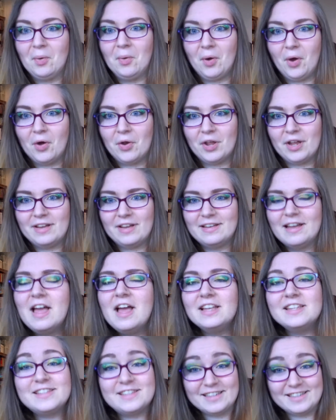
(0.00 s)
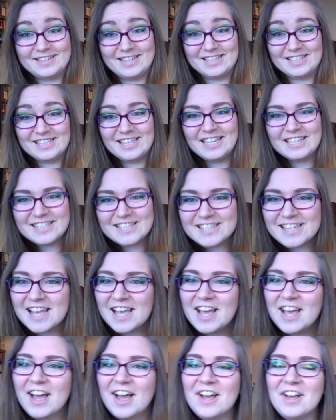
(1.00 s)
got it, such as this,
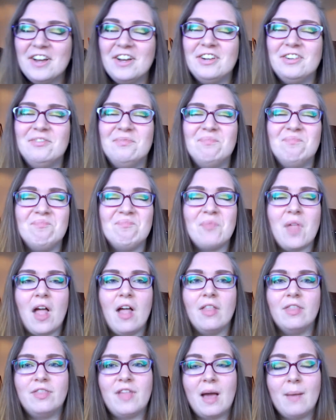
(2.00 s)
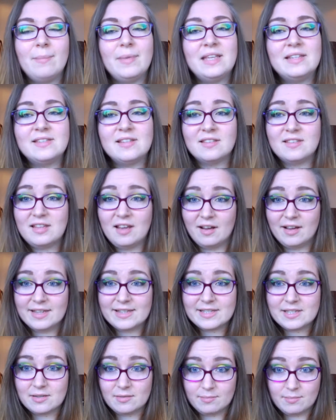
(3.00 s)
that means that the
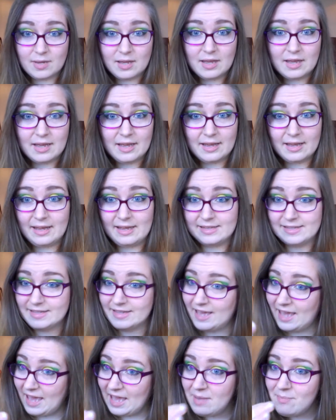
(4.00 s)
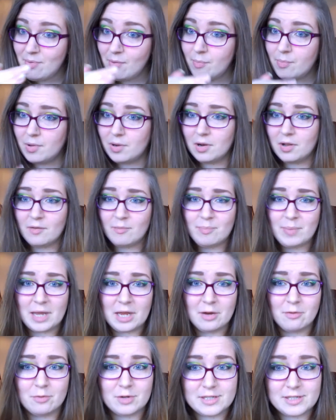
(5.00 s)
item is capable of
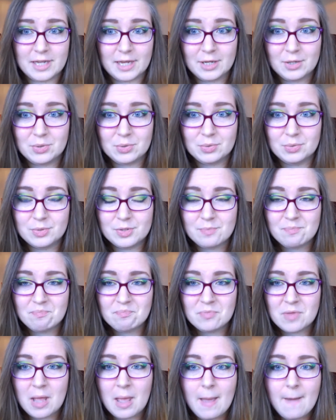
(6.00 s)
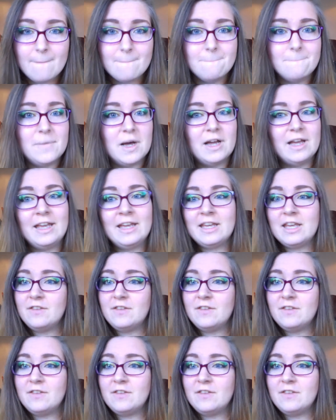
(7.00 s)
being recycled, but it